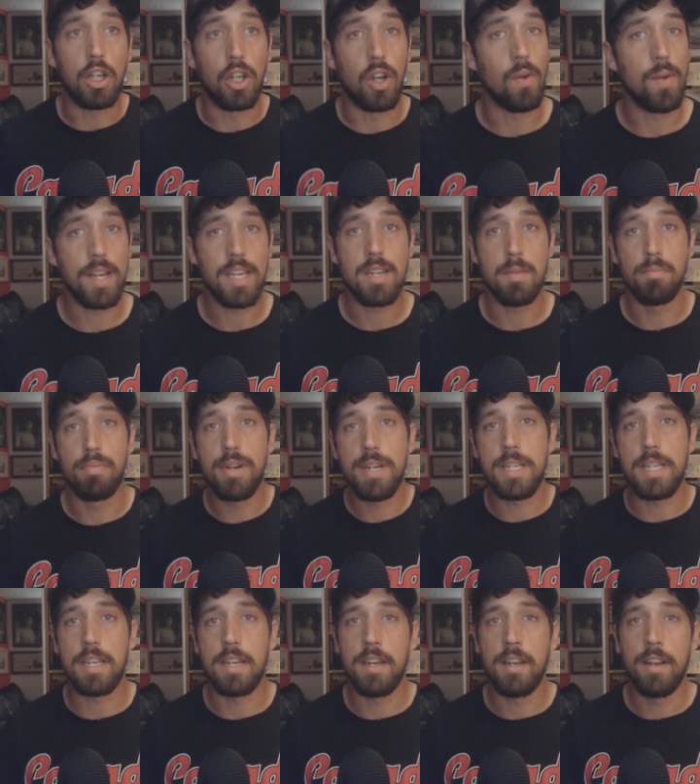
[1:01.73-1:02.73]
going to
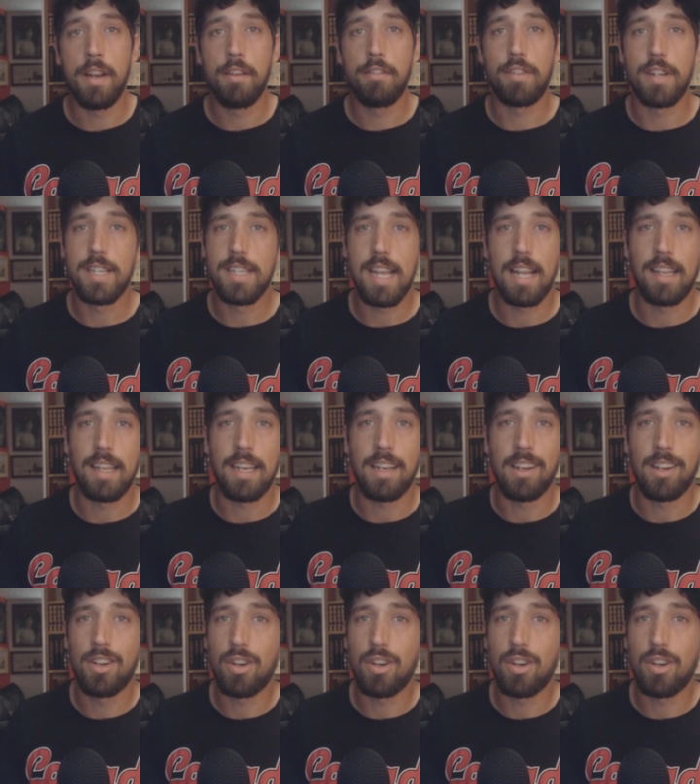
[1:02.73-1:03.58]
prison for selling